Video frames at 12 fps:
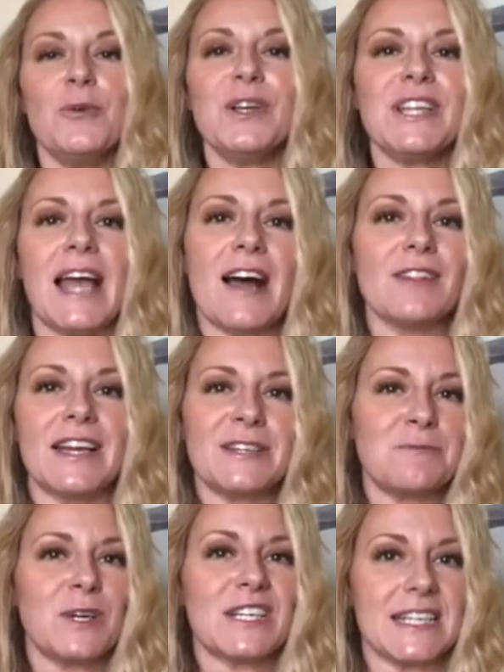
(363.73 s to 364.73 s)
really
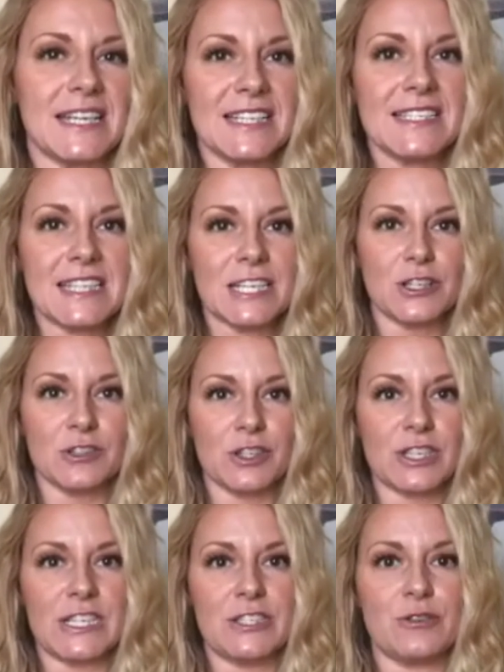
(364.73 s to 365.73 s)
outlining what it is that you're
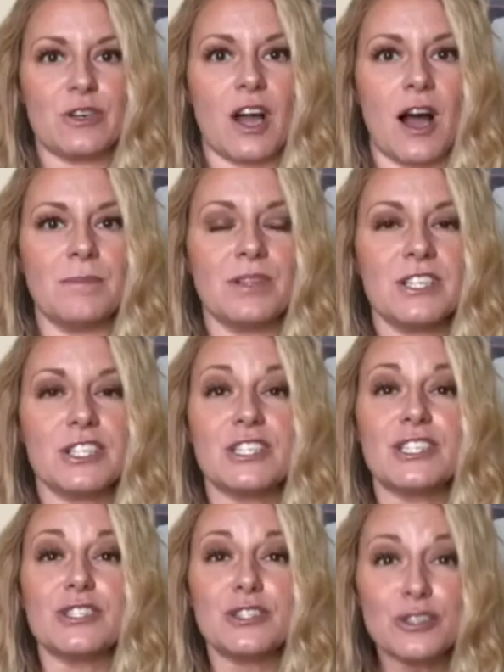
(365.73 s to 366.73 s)
looking to accomplish
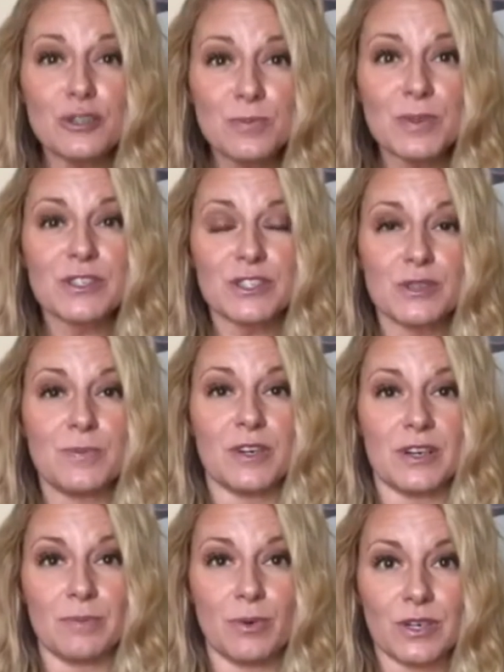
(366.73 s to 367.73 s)
is super, super
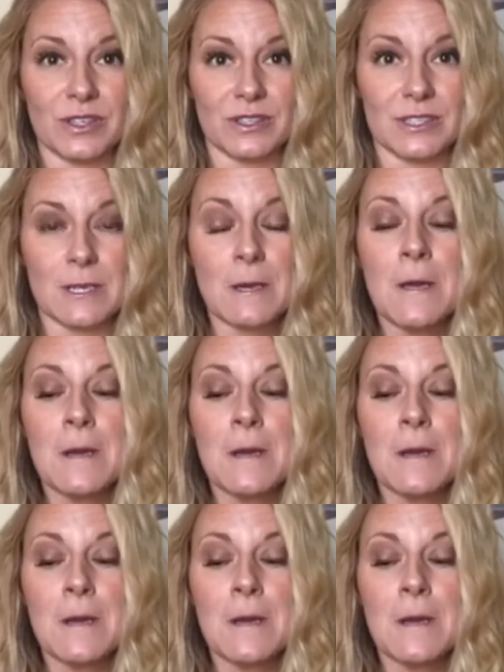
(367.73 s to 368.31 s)
important.